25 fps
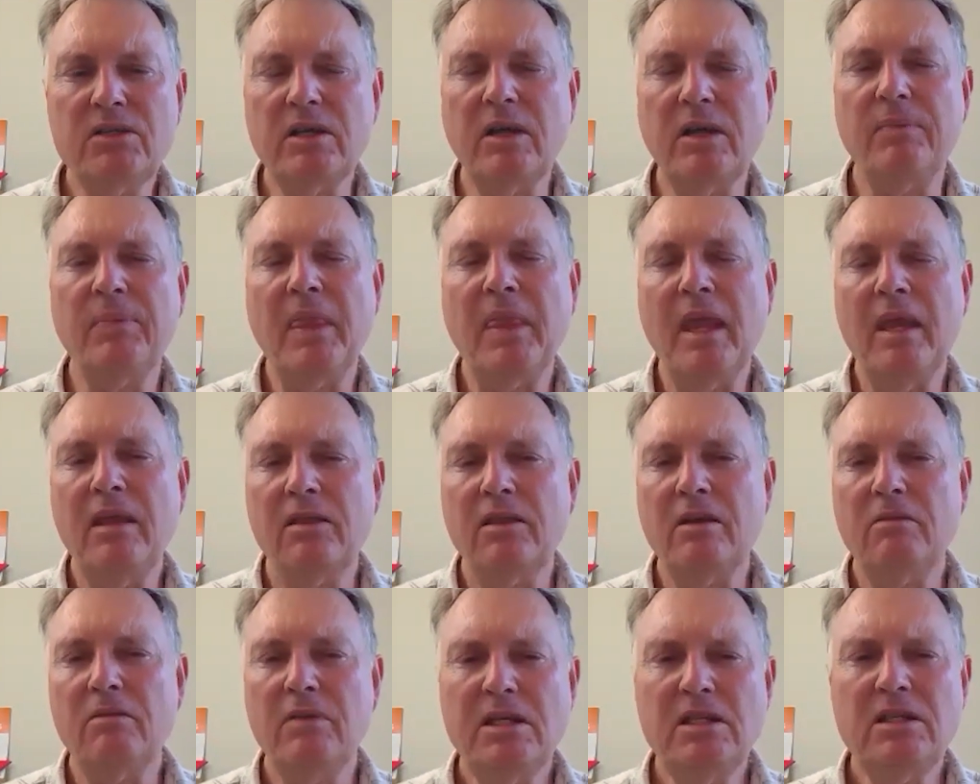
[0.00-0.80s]
So
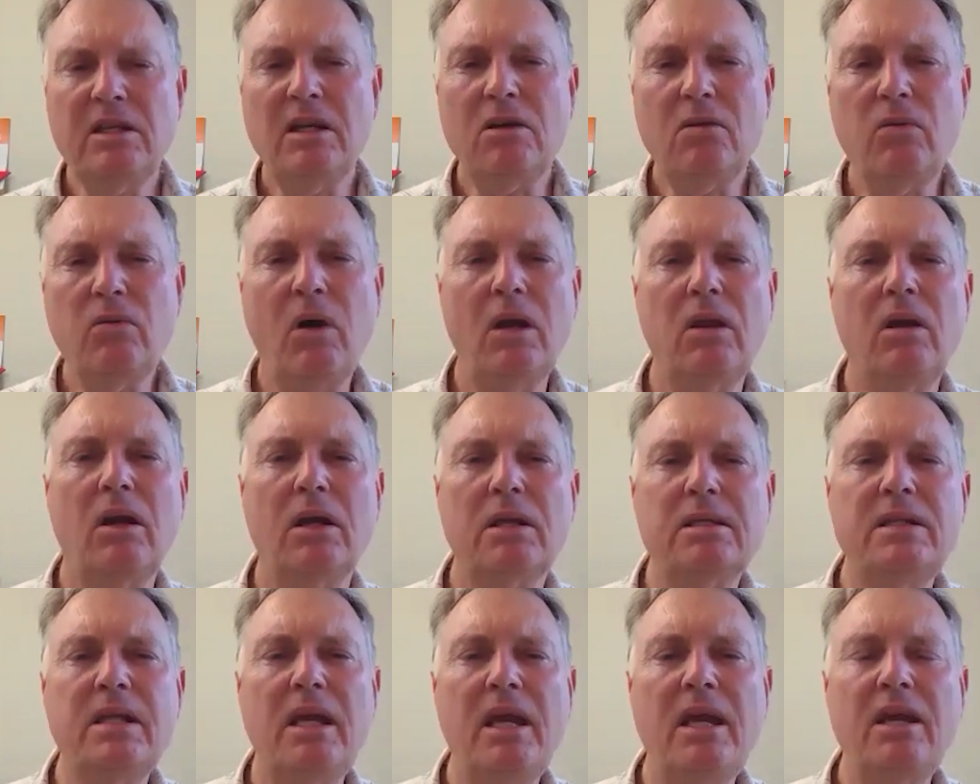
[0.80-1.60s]
the reason I quite
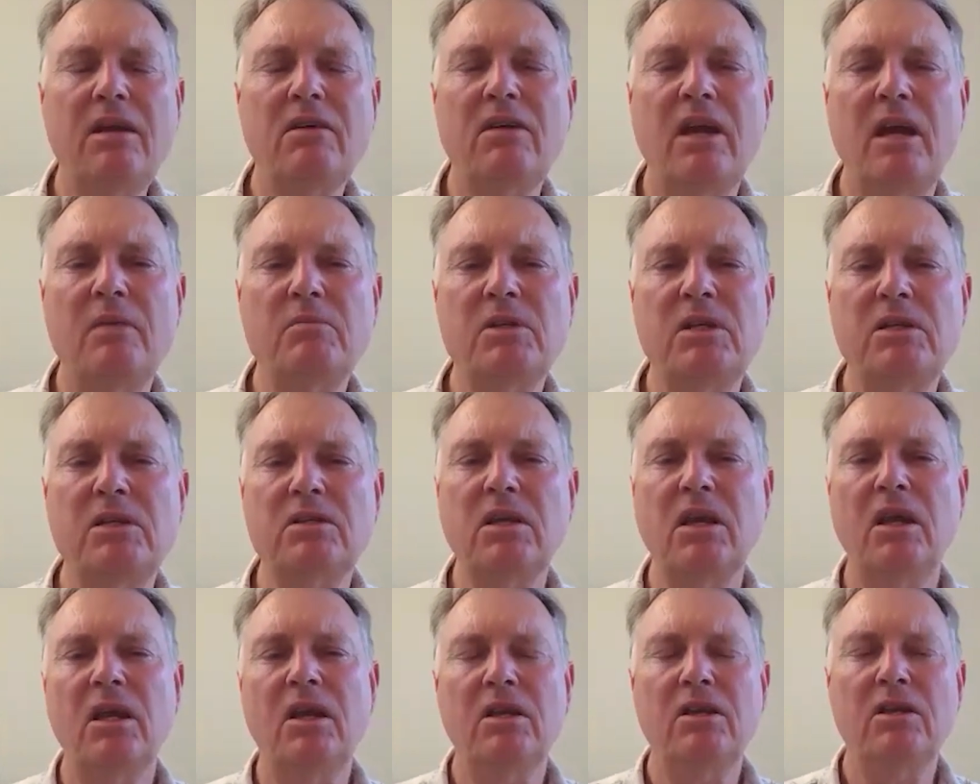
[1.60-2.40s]
like Tangrams
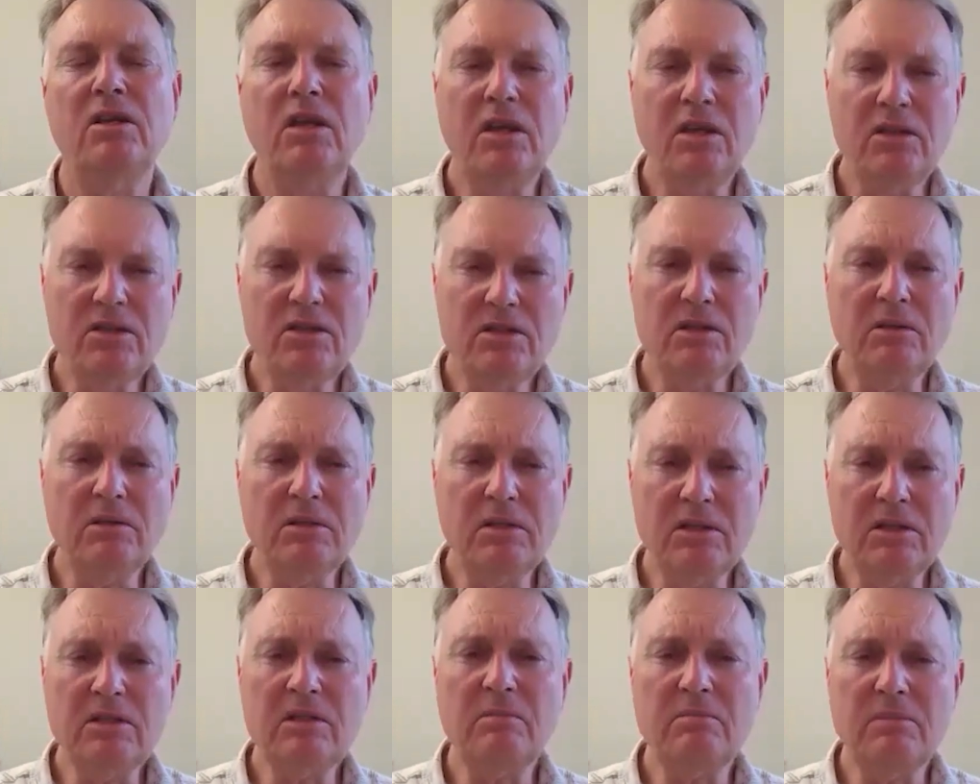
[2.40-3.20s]
is you can still
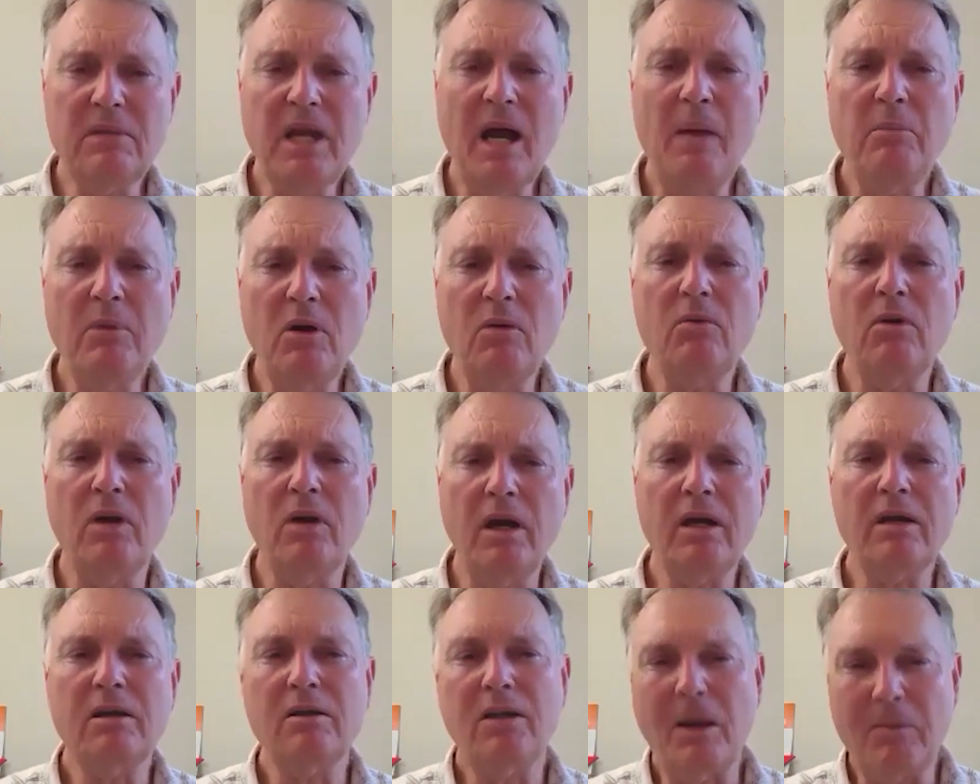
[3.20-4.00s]
do some number
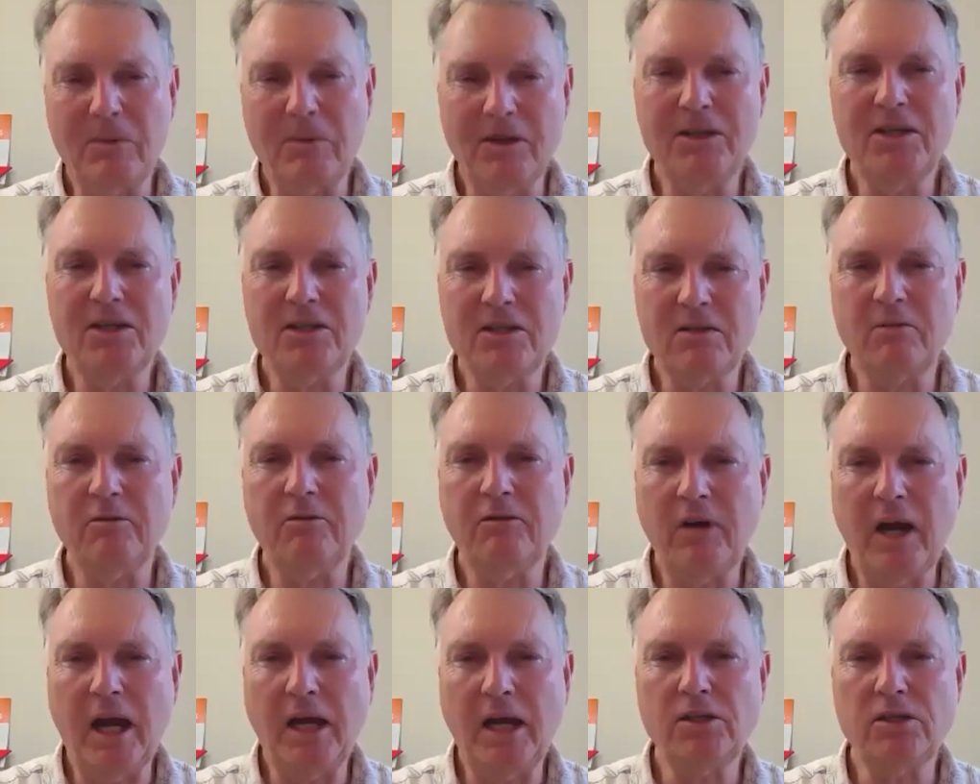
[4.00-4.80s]
work, like we did some
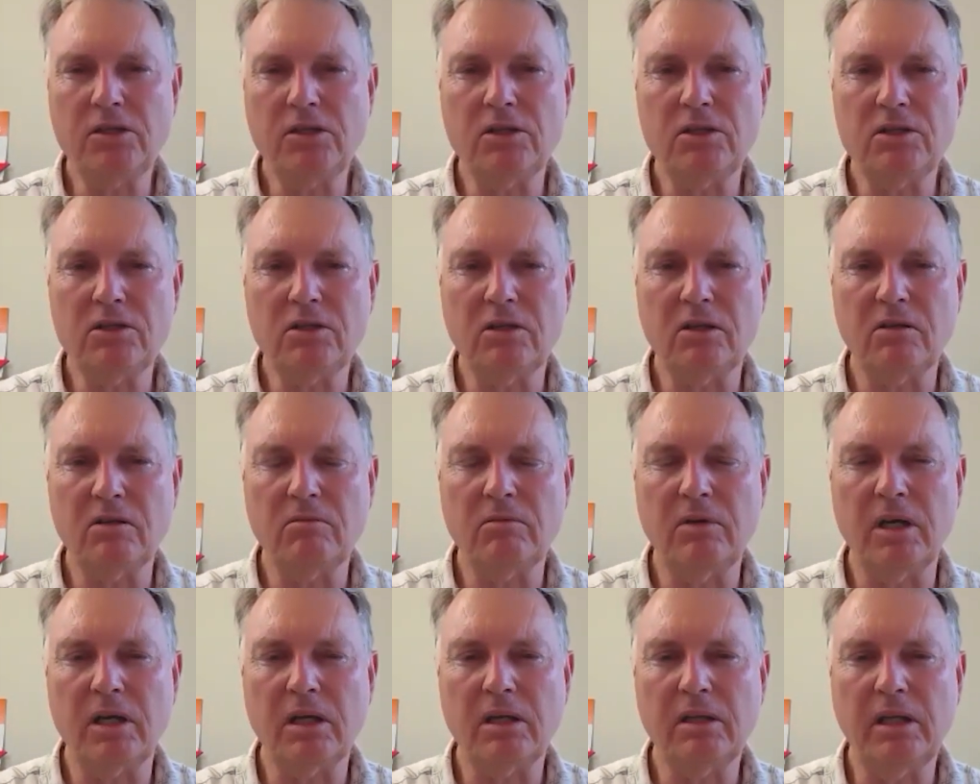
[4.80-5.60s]
fraction sort of
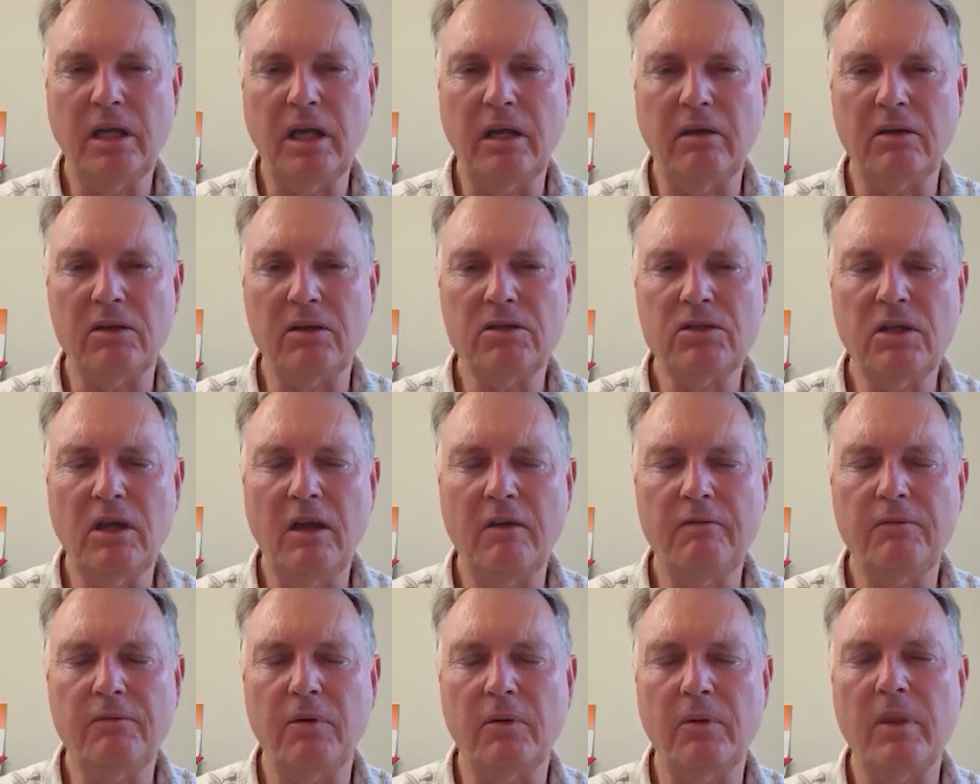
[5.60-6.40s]
work there and
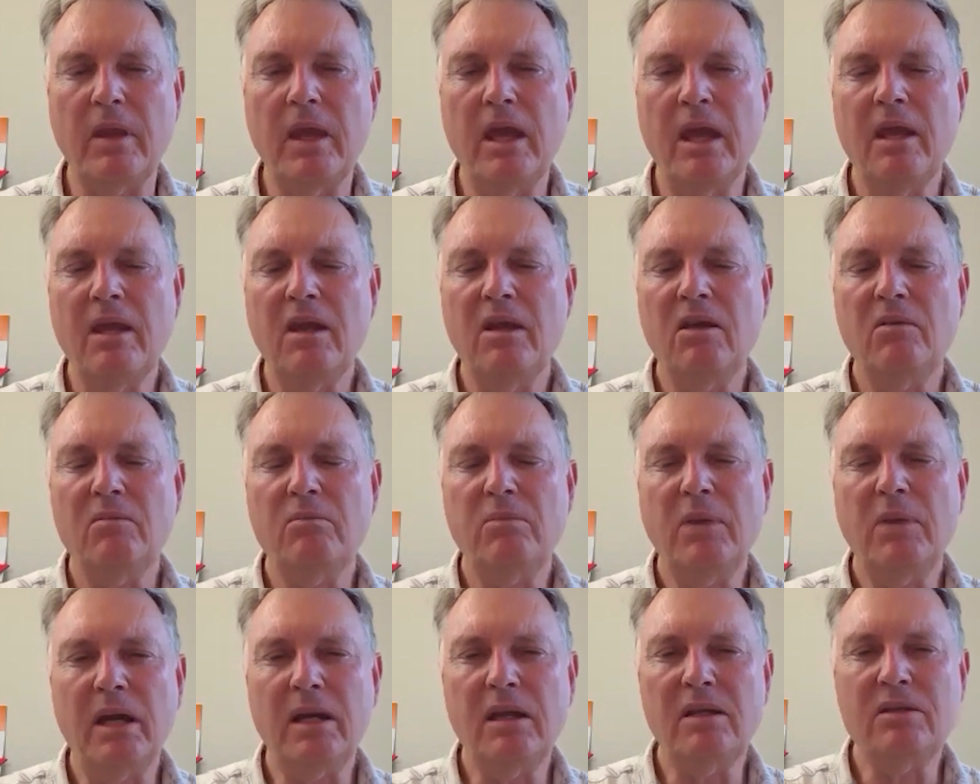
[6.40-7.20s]
so forth,
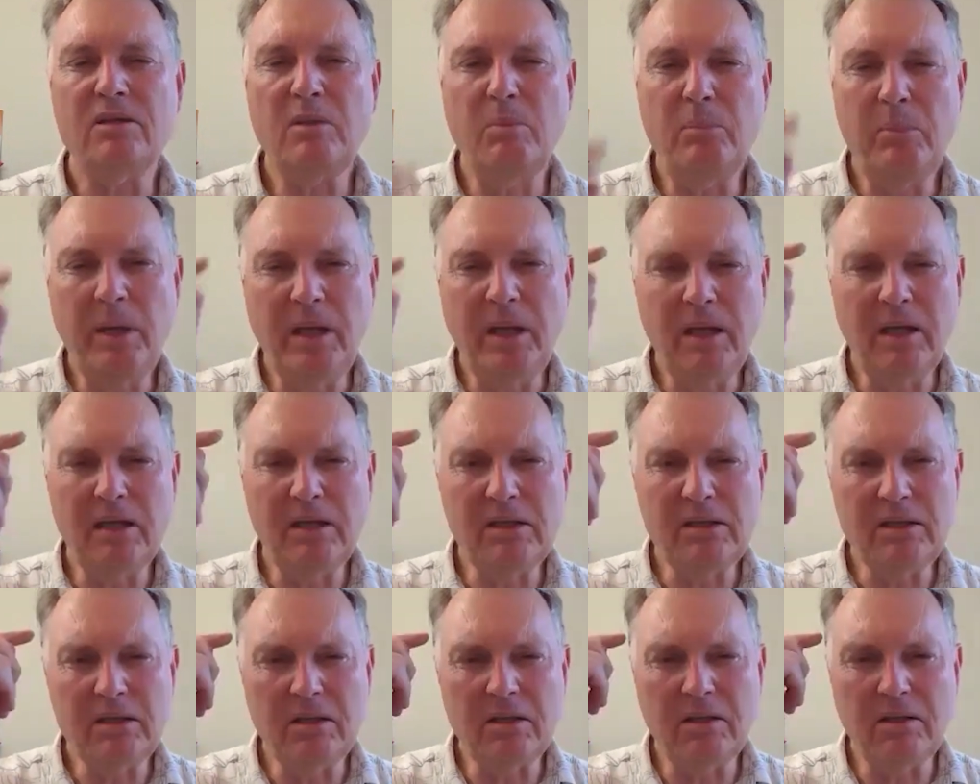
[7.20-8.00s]
but it's
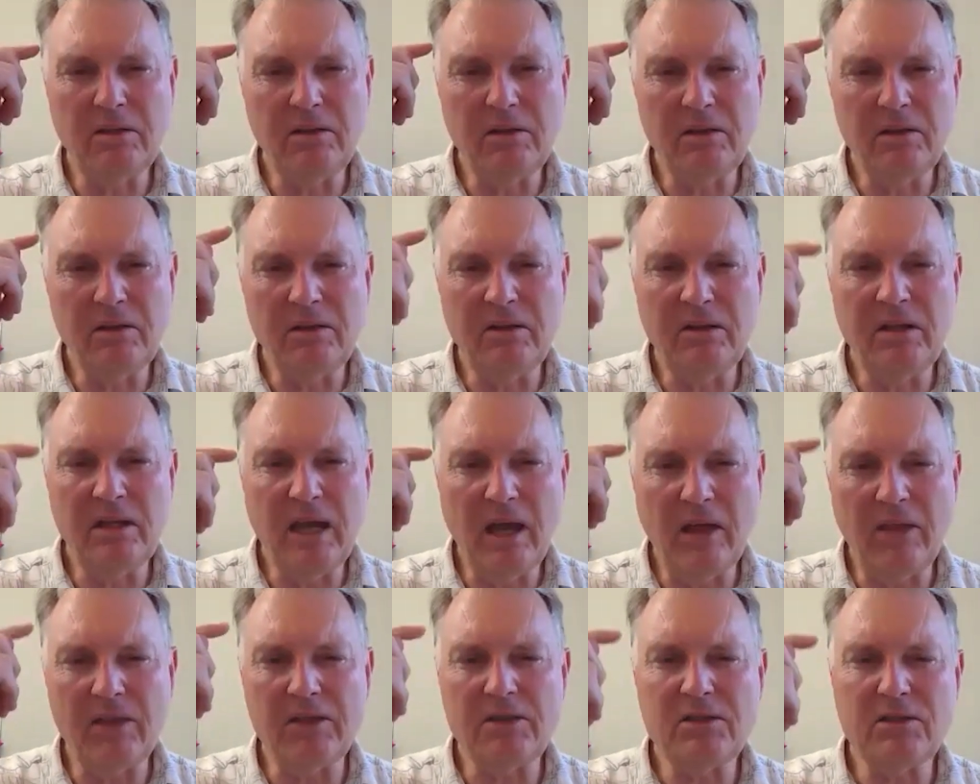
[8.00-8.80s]
appealing to the
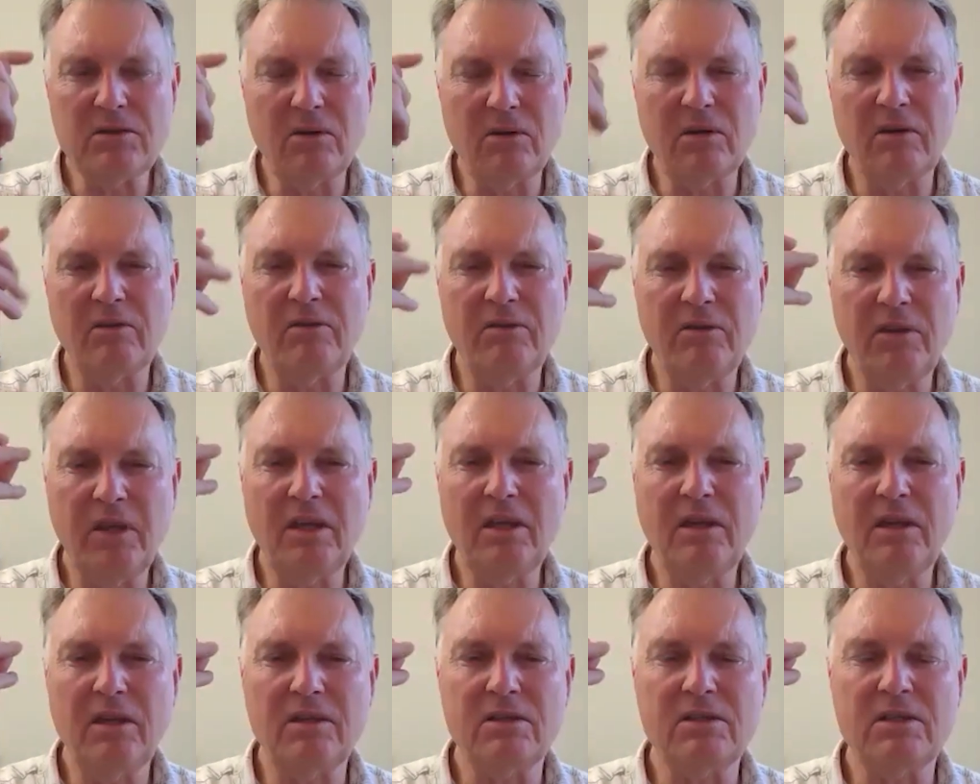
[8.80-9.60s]
other sort of
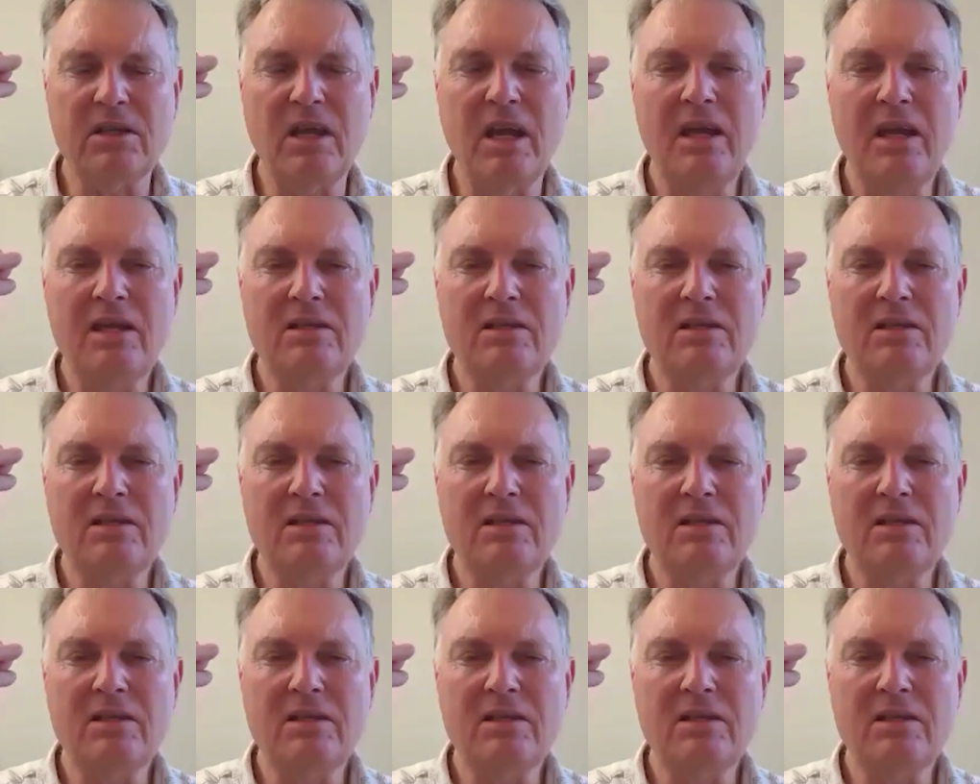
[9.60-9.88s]
thinkers.